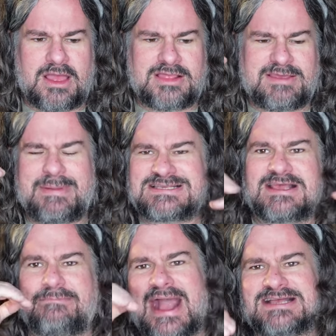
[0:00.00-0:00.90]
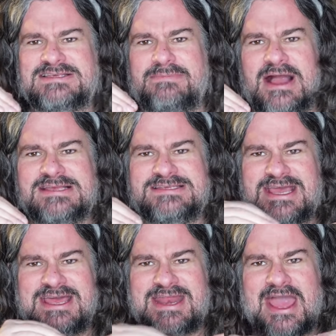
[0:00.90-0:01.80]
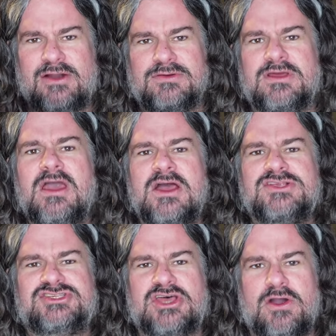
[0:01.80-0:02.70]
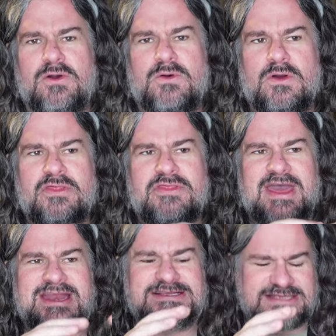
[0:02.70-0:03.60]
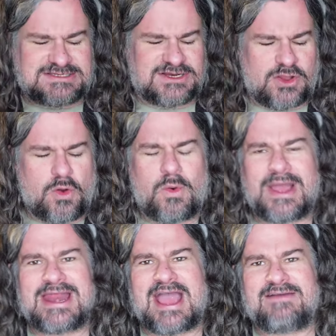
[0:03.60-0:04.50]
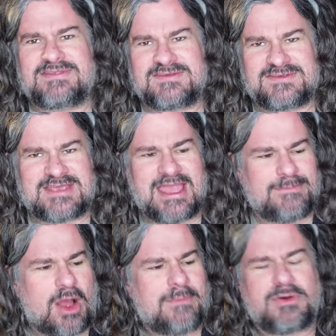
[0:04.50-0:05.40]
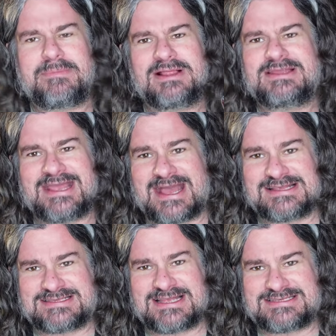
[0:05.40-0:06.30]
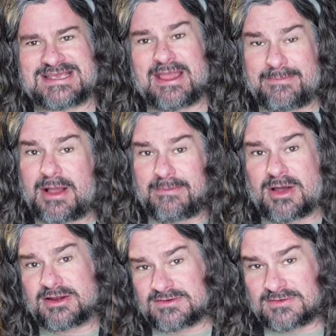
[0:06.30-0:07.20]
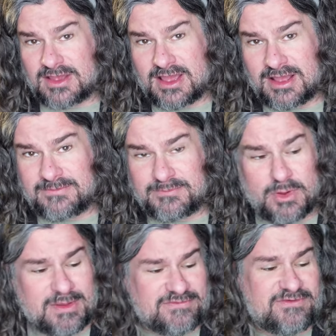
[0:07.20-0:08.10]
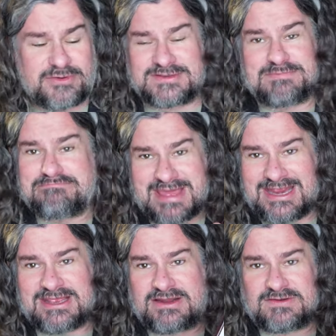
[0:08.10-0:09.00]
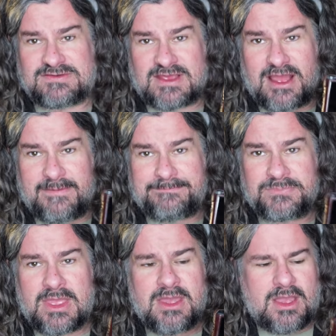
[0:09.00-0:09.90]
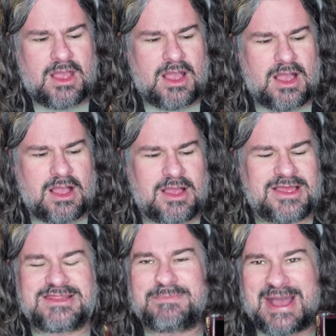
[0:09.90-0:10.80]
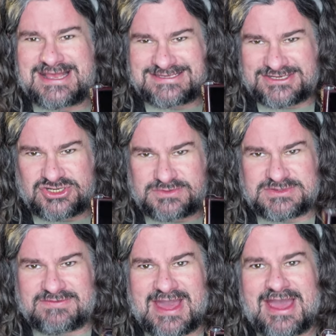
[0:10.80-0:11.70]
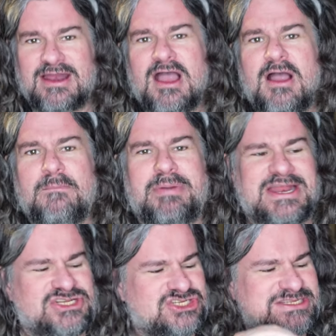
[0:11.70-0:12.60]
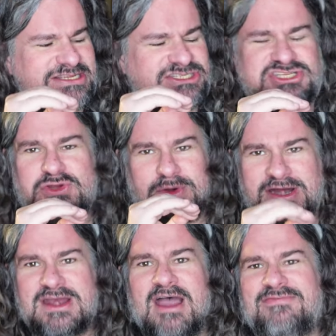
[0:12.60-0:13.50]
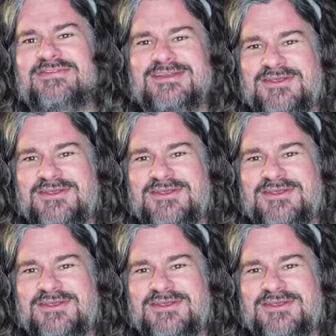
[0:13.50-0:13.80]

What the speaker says: they basically maximize it out so that it doesn't quite have the same operability as, let's say, a modern mobile phone. It's many years in the past in terms of that, but it just needs to do enough to